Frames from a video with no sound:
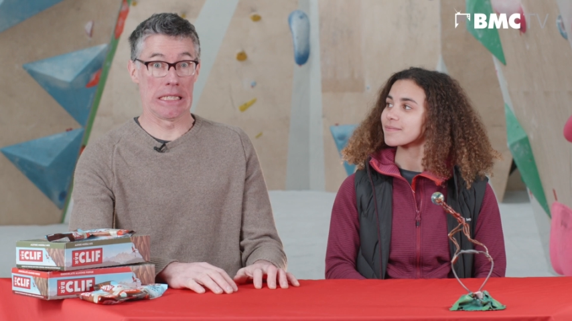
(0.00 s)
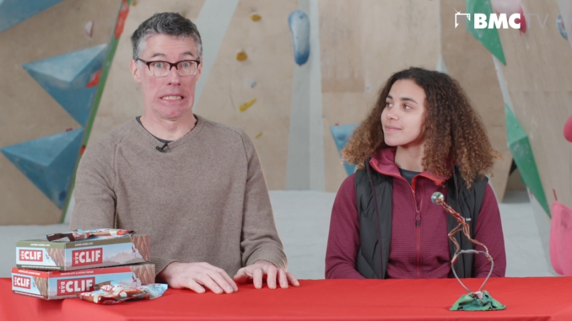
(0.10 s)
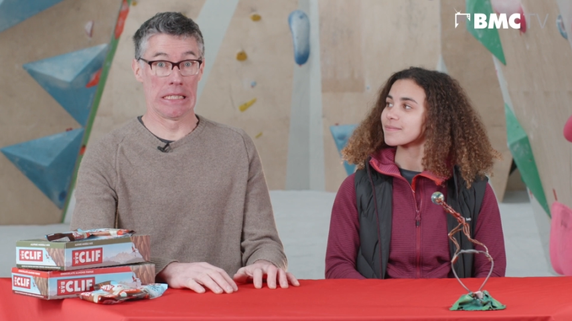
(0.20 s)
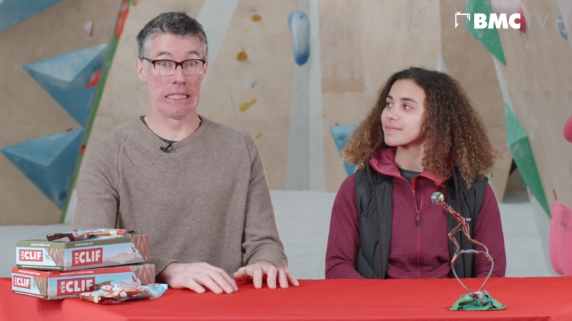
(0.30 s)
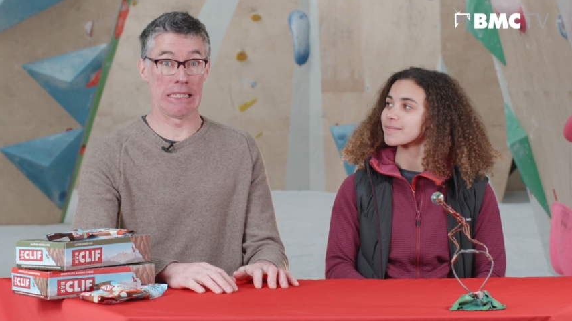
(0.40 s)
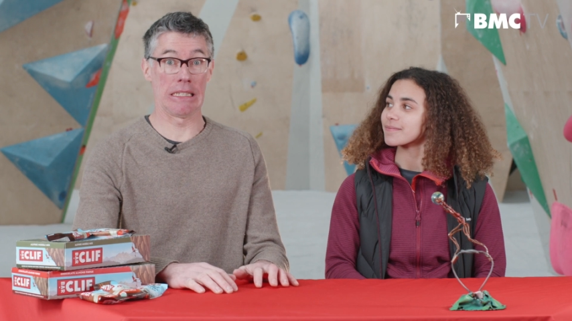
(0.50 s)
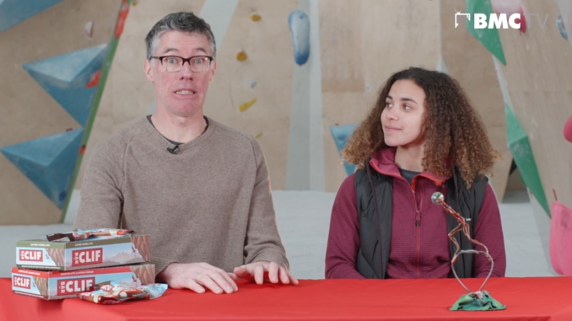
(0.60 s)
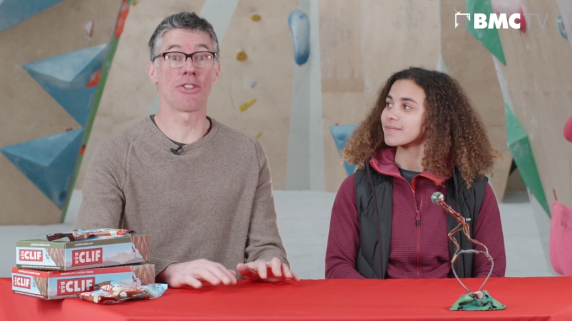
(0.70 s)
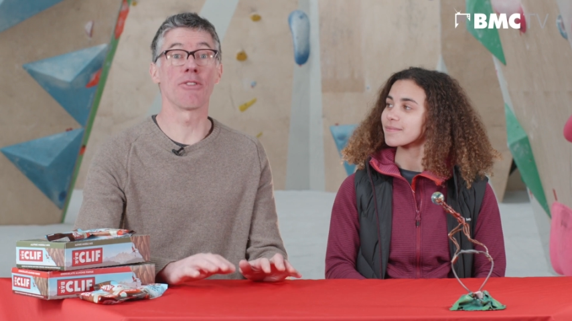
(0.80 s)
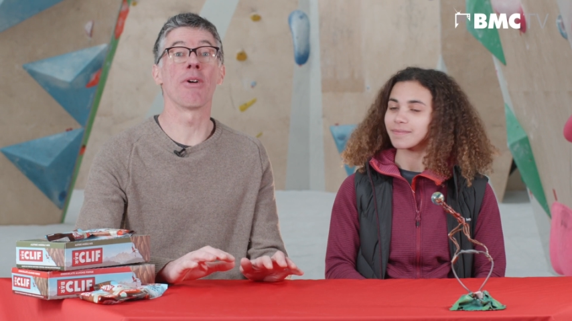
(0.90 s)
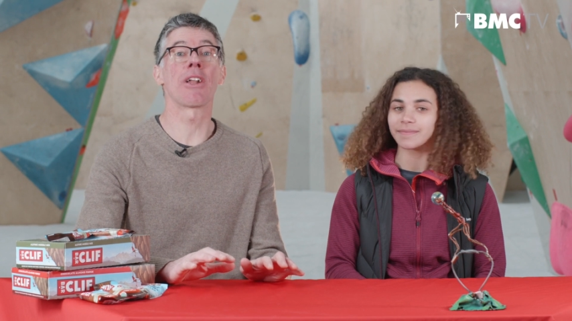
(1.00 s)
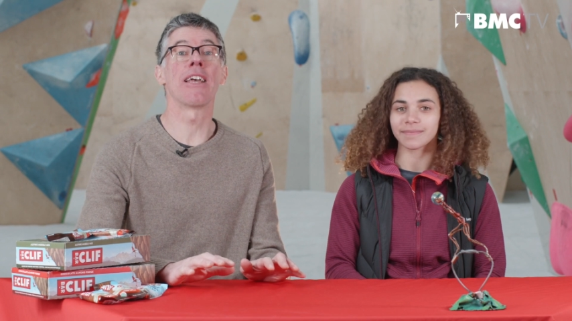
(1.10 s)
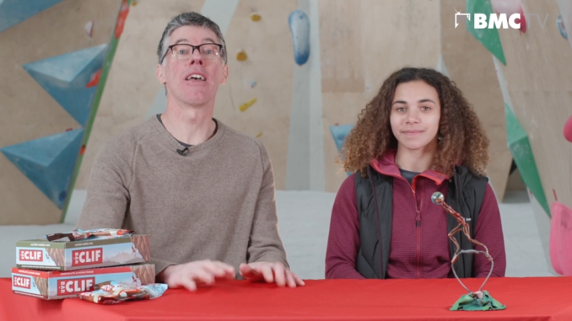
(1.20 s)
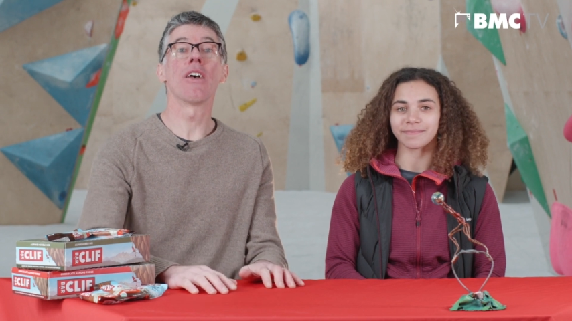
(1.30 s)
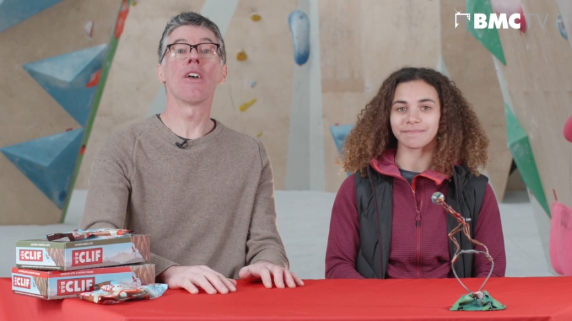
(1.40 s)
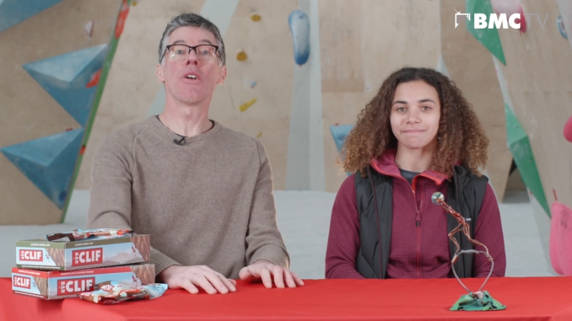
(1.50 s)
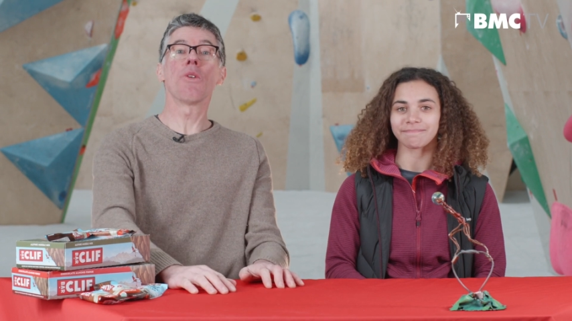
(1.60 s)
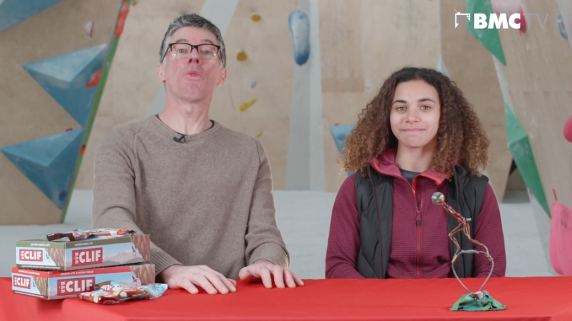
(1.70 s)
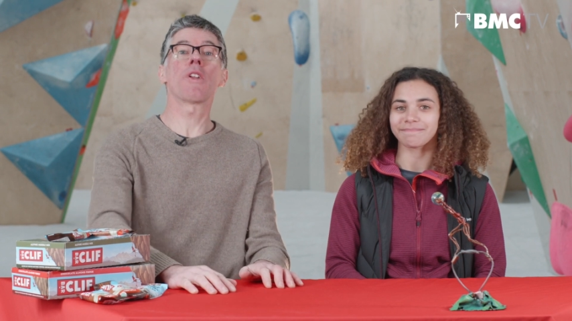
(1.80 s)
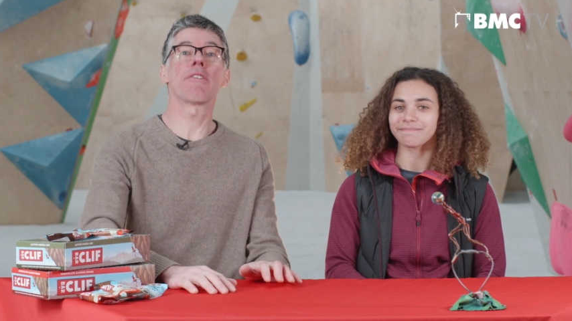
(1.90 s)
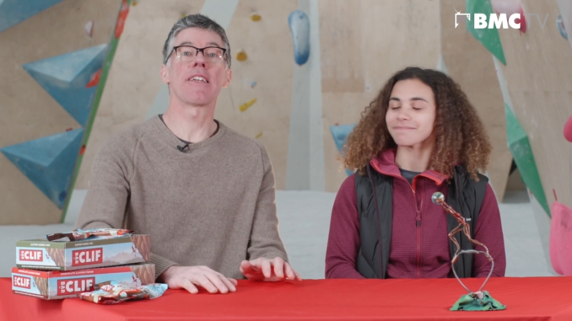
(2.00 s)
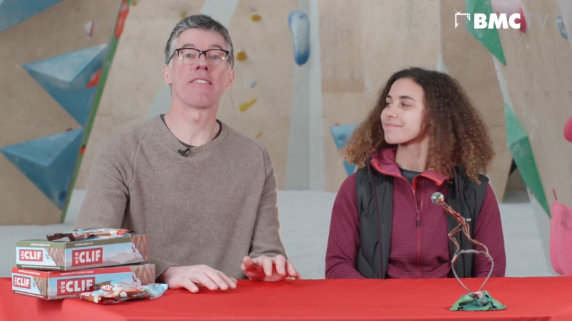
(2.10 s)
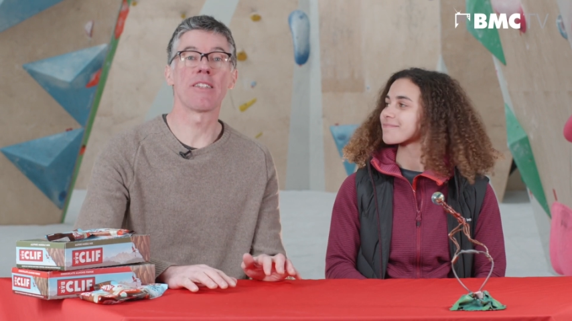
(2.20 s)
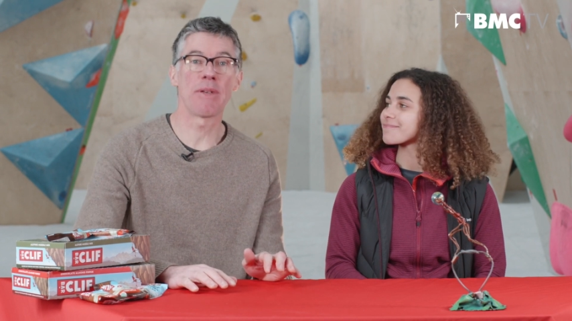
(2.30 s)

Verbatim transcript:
Speaker 1: All right, so Molly, one of the reasons the